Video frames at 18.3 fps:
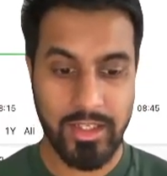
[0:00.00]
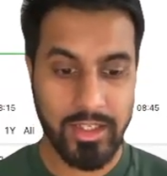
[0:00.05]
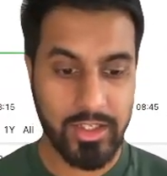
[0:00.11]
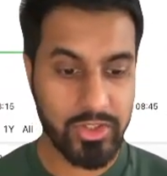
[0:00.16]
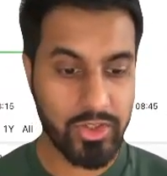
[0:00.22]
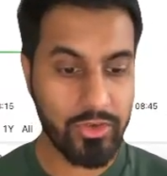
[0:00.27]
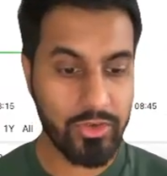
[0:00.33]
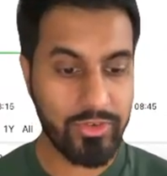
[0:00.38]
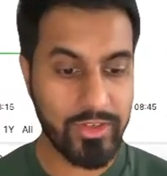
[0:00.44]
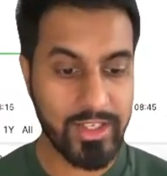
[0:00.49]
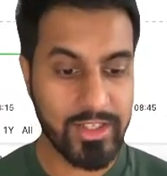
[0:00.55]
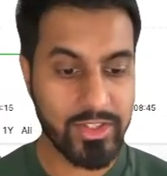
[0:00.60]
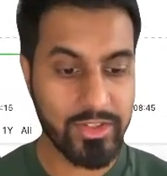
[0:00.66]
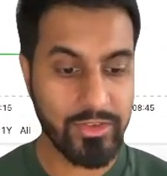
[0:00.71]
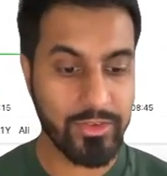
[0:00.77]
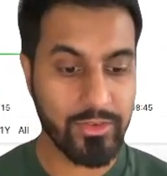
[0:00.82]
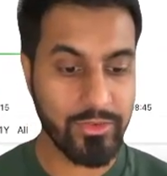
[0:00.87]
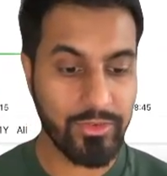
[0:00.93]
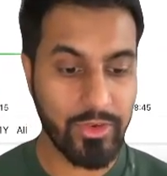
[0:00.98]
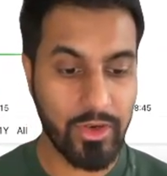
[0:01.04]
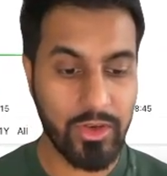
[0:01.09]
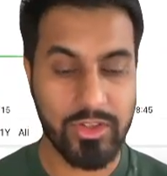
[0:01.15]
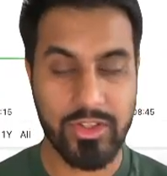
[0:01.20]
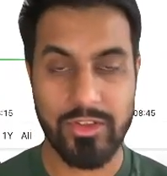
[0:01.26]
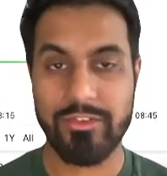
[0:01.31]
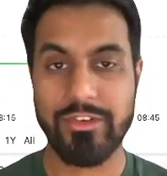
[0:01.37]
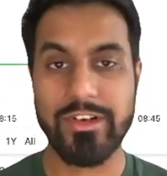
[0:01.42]
Don't forget to follow
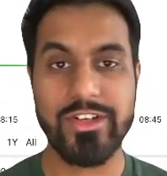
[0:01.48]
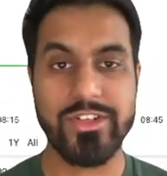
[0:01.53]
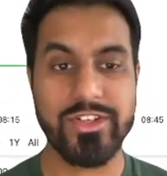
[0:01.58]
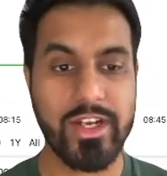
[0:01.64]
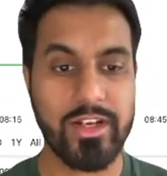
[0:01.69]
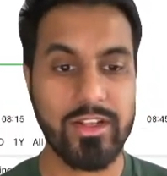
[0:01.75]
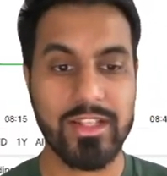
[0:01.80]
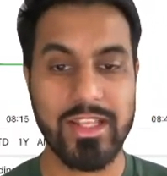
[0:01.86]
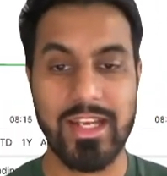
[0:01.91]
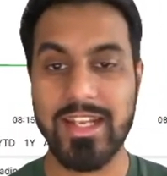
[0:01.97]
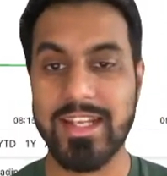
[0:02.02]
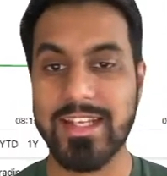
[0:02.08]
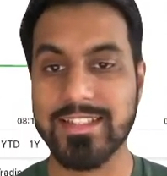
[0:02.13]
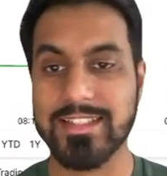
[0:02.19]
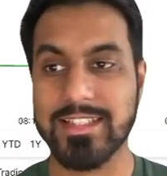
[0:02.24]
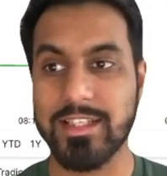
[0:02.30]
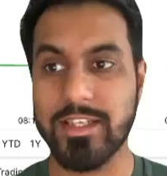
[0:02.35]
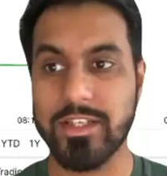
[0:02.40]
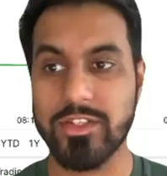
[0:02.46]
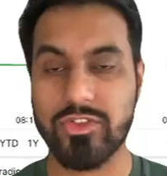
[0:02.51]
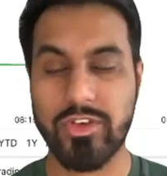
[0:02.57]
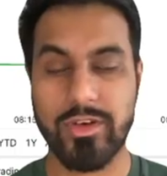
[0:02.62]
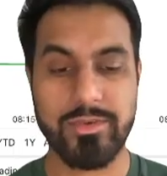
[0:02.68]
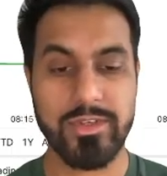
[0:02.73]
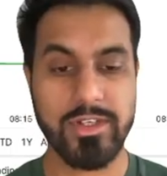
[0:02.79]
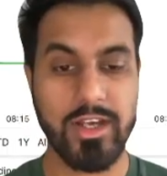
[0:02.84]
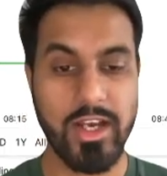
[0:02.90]
the free channel. The link is in the
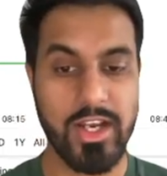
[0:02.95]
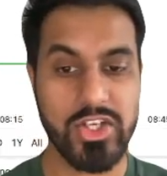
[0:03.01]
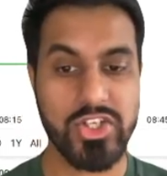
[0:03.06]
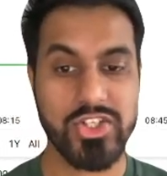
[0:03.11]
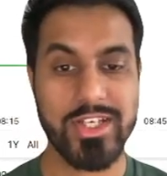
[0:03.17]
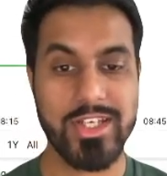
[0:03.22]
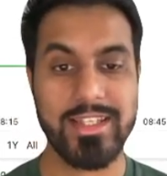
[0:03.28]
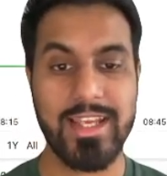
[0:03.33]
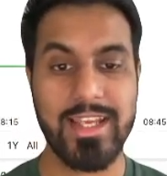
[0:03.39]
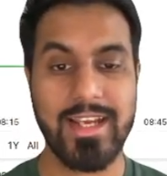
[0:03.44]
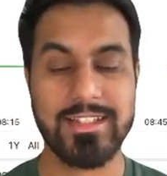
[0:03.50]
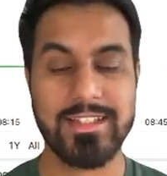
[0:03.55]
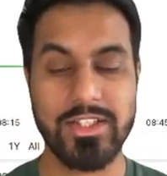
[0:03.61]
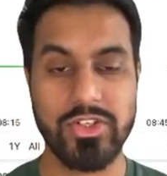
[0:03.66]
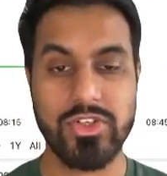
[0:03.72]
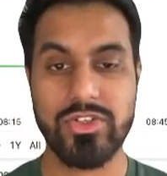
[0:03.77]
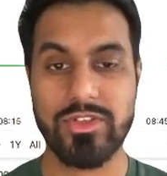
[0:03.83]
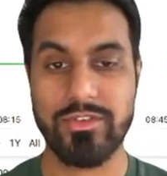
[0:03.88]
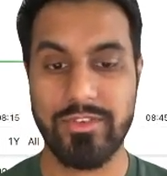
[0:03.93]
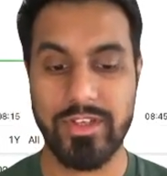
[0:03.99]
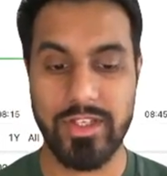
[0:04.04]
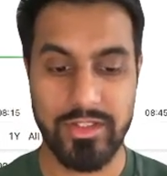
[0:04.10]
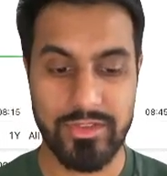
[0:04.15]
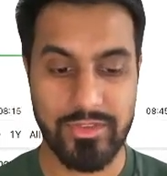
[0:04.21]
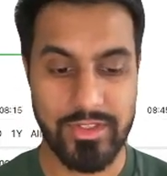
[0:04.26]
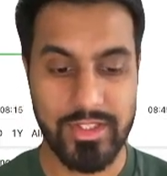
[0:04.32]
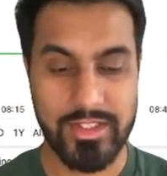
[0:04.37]
description. I share the execution
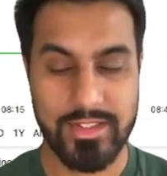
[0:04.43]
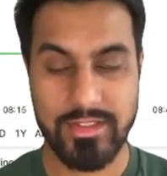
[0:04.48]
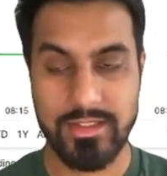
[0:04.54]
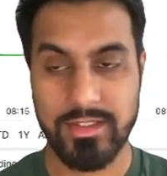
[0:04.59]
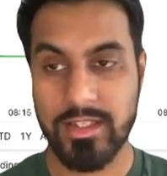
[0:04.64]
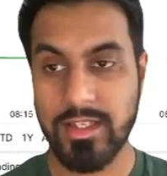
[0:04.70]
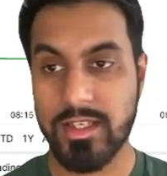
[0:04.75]
videos for this.